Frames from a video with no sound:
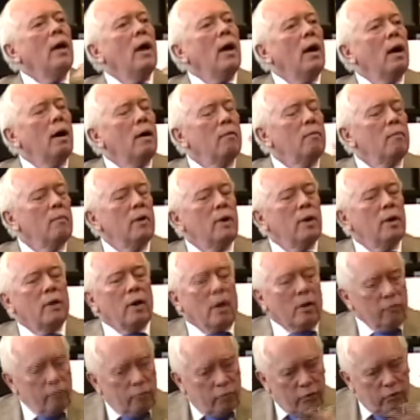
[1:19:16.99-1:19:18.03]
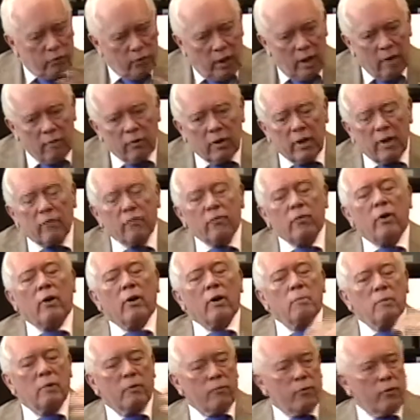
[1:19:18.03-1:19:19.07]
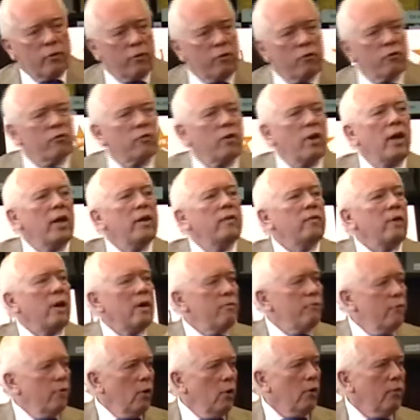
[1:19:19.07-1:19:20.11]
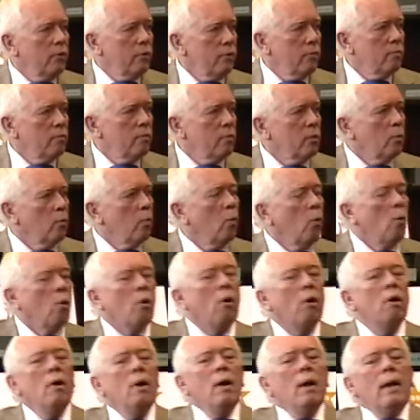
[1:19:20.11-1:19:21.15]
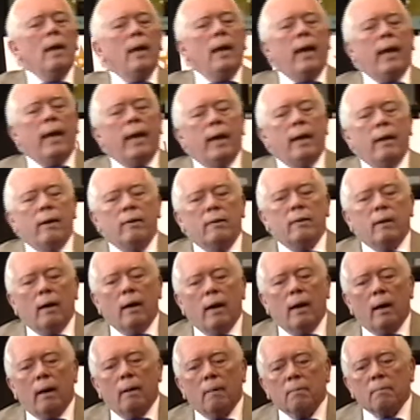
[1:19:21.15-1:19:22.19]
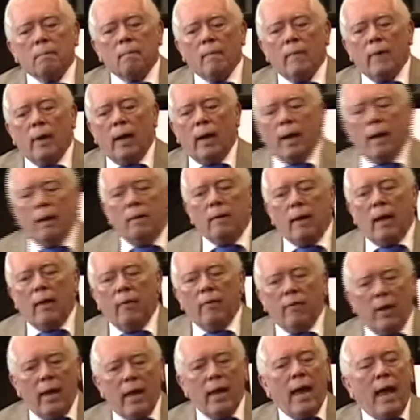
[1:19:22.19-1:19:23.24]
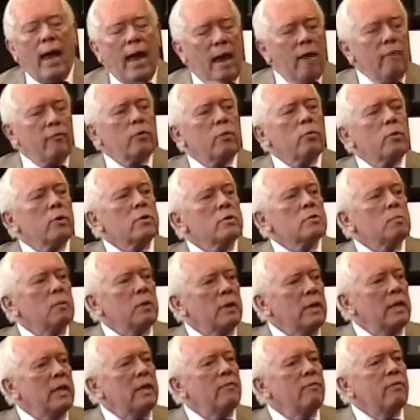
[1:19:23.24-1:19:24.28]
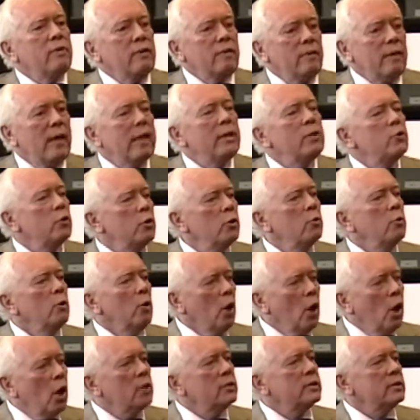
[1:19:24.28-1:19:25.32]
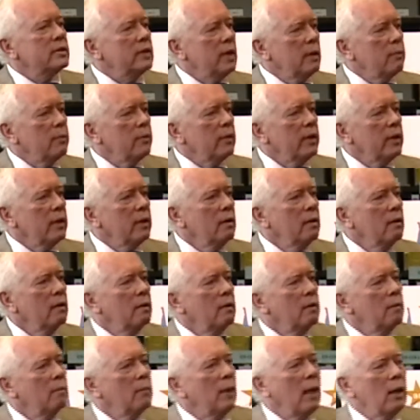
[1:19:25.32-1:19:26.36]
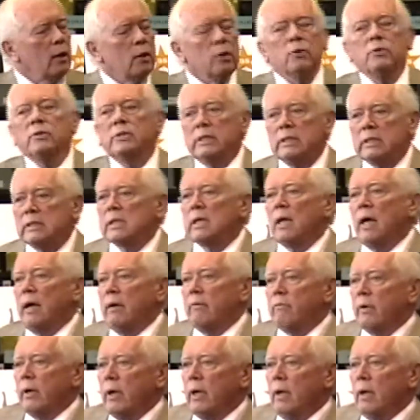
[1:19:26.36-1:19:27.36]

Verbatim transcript: um, uh, not for slavery necessarily, but for their state. They fought the, the war, and, uh, and, and they afterwards believed that they too lost something by losing slavery.